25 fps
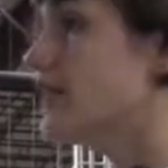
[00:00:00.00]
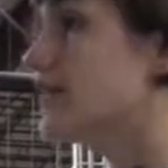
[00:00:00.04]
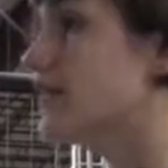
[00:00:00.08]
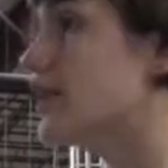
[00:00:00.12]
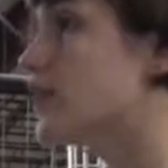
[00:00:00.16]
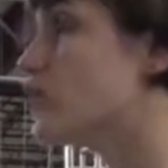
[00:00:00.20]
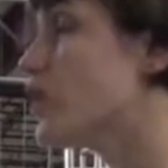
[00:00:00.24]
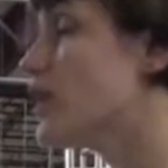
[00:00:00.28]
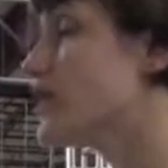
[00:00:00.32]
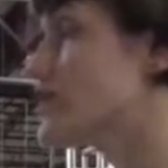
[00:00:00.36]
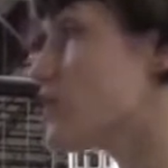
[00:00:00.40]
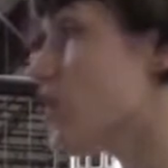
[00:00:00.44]

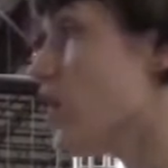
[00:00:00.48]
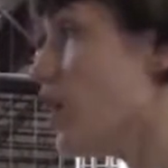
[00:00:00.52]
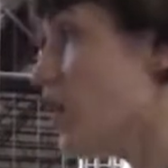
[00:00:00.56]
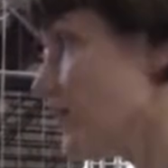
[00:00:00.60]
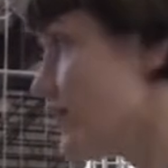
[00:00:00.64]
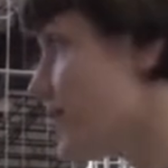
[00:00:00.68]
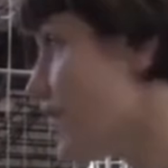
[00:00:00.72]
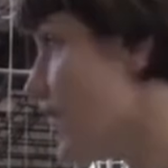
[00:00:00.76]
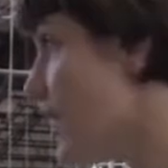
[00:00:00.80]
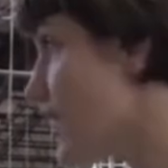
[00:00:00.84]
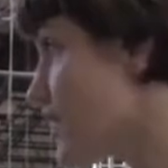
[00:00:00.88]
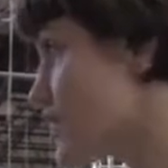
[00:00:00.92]
Then once
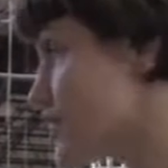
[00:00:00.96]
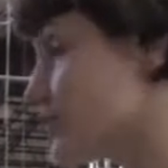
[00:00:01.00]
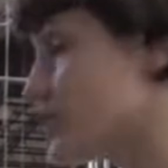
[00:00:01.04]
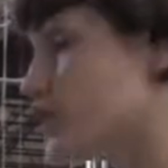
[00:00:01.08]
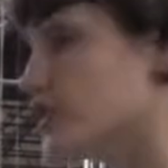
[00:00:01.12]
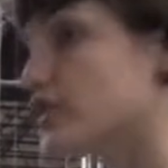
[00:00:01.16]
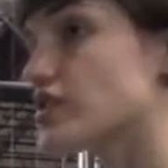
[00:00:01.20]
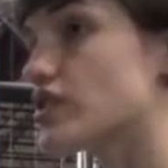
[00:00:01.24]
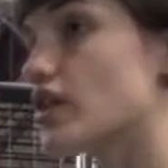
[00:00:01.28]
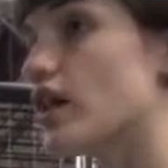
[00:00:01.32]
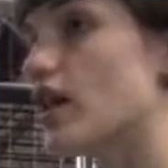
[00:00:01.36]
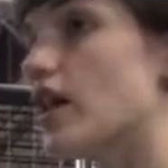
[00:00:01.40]
all the
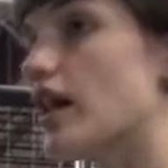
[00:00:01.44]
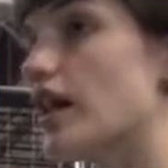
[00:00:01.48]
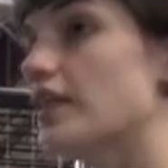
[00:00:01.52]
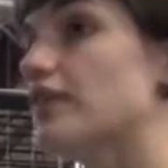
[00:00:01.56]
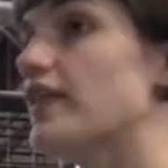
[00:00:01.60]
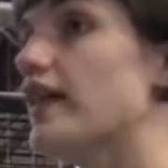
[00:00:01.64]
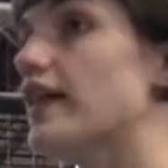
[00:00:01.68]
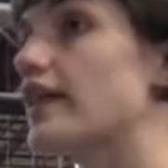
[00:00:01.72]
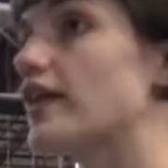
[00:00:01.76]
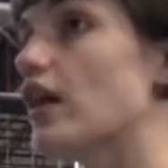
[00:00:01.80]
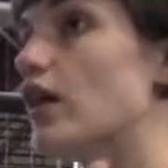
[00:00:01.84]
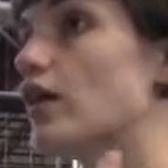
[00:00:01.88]
oxygen is
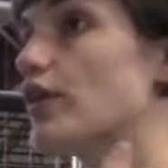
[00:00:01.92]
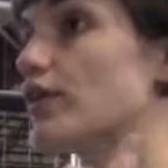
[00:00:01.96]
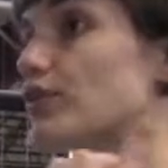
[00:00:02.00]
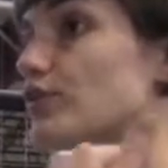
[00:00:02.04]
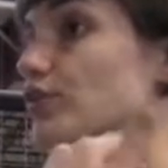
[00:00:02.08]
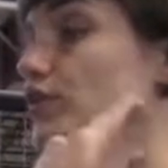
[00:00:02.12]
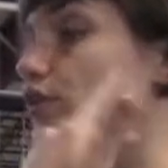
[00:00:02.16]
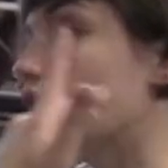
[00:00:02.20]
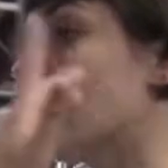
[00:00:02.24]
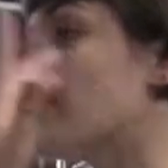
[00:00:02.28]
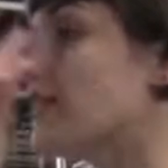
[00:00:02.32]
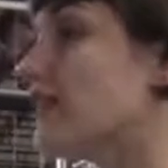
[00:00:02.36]
gone, they go
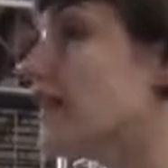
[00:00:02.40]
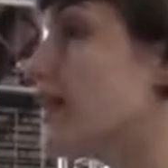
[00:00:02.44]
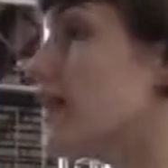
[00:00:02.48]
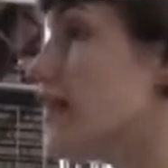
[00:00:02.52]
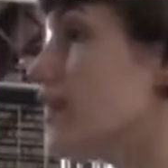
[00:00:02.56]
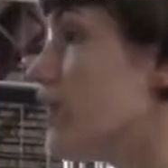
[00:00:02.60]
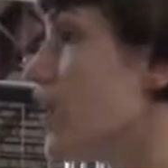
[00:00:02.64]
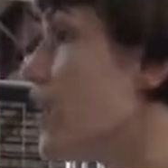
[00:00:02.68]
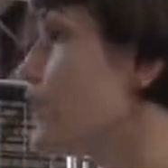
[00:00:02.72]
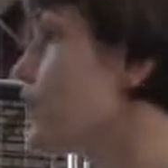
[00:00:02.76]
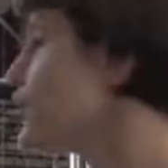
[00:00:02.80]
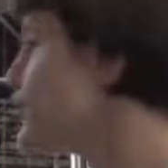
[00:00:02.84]
through and they
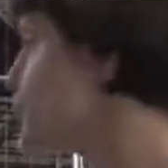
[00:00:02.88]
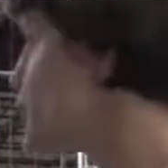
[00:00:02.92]
eat all the